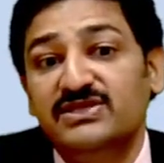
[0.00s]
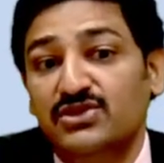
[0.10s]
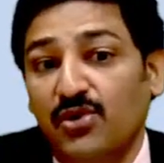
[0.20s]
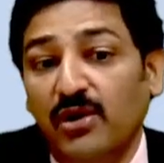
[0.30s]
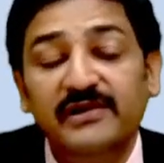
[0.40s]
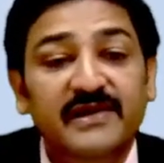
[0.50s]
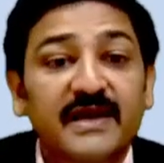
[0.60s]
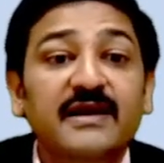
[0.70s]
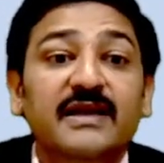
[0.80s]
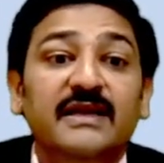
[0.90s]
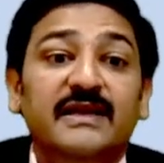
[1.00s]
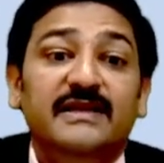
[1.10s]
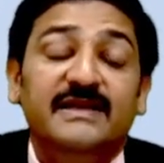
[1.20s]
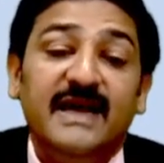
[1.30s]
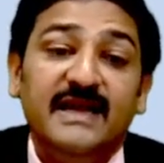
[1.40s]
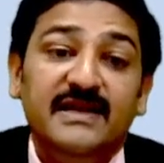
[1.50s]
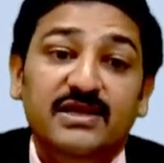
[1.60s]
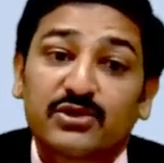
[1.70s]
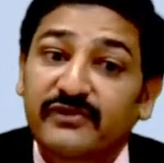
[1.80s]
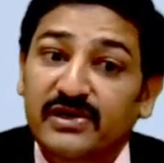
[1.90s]
is not there, then
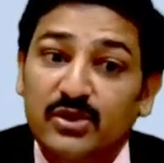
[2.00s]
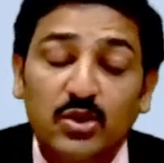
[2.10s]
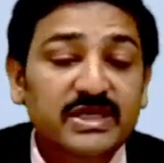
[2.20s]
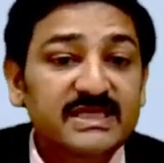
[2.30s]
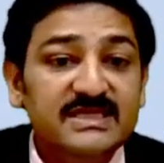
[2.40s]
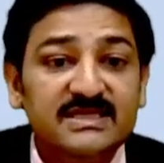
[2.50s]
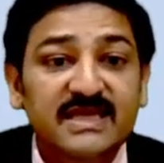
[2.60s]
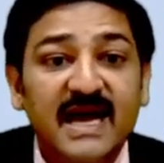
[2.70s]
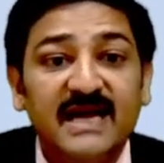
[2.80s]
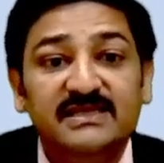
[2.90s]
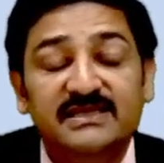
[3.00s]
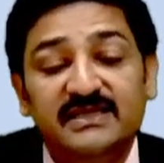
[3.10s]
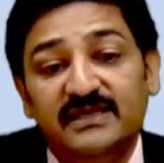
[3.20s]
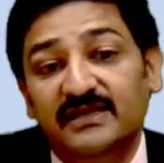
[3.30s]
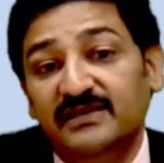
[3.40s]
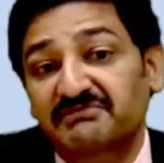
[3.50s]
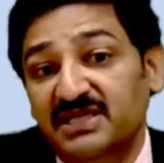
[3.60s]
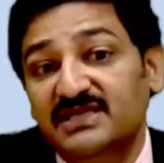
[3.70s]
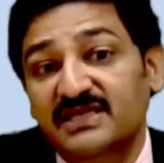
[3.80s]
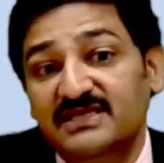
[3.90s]
you will notice that
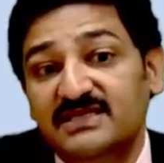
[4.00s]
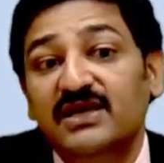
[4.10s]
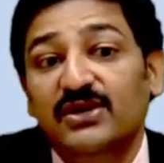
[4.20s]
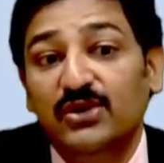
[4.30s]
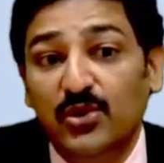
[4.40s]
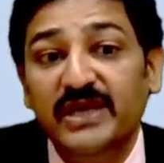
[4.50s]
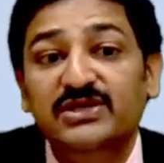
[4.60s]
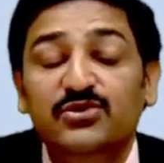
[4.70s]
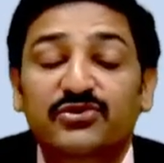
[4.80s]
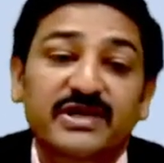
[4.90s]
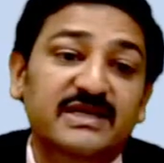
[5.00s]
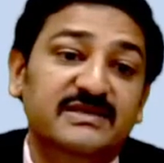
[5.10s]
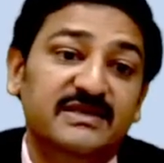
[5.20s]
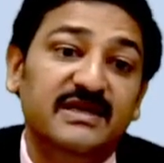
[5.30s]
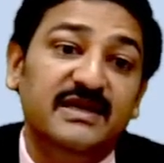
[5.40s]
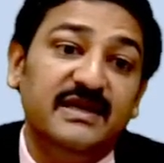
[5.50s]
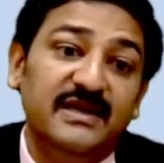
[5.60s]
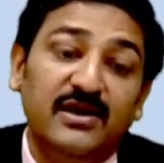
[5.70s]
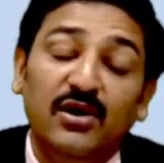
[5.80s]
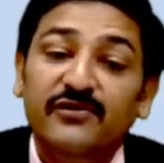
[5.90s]
it is going to create
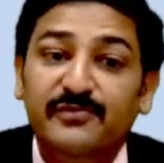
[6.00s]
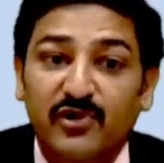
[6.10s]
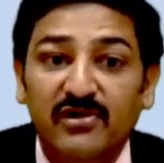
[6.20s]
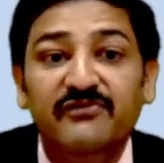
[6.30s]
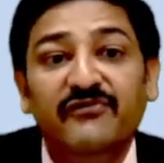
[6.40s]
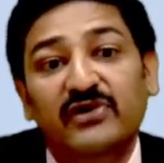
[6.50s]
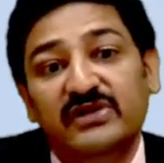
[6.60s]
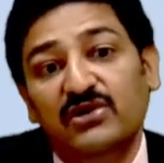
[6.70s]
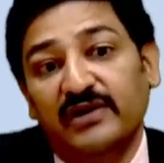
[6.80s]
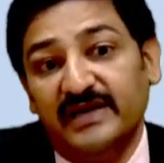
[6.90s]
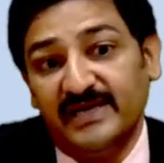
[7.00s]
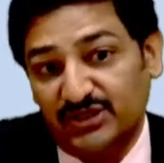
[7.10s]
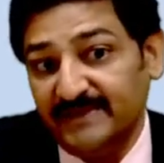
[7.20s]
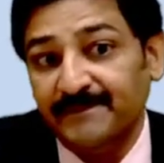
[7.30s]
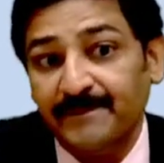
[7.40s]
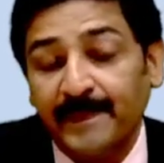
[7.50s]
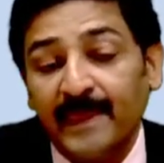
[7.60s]
a lot of problem for the organization,